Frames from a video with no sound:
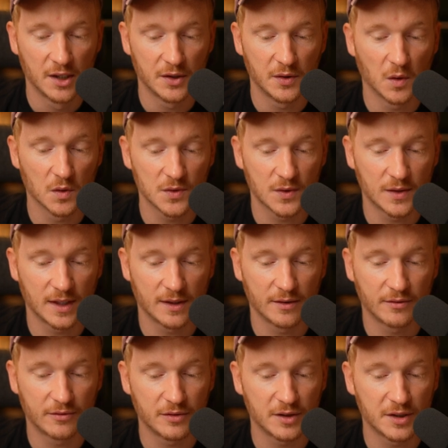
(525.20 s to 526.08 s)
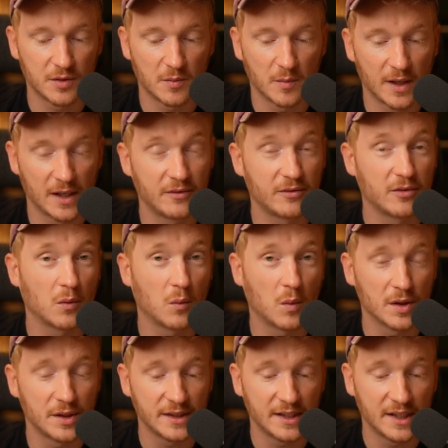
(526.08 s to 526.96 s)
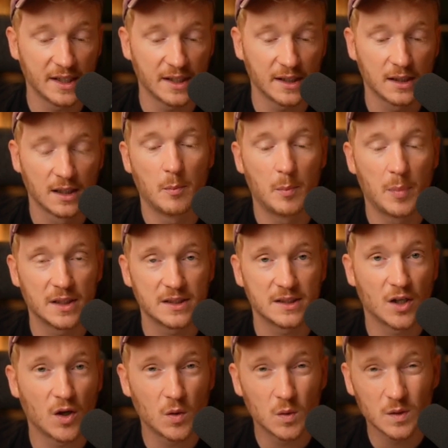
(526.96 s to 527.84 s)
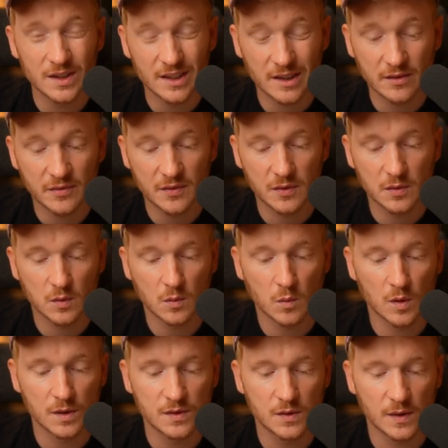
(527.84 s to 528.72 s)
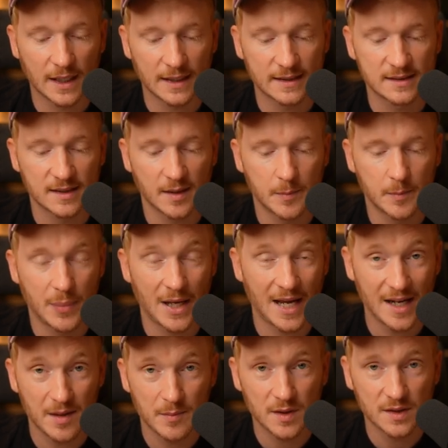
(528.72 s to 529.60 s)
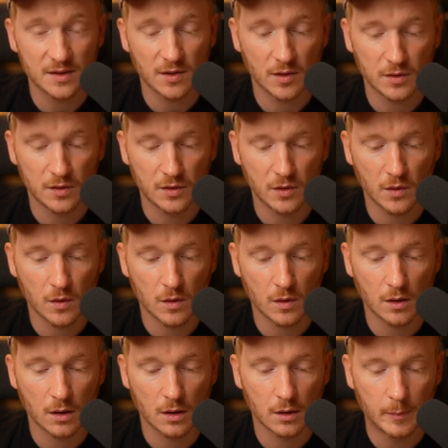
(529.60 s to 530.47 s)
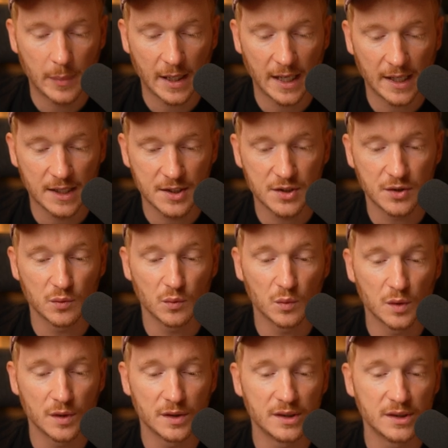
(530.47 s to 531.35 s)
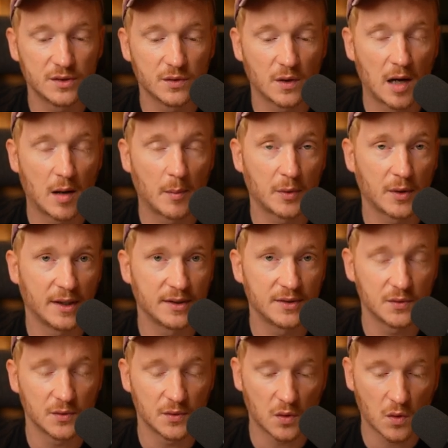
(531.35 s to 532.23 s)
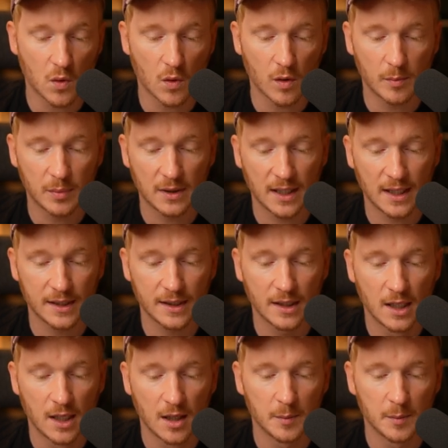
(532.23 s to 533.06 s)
You also get a free domain for 1 year, but only if you want to accept payments on your page, you would need to upgrade to the core plan,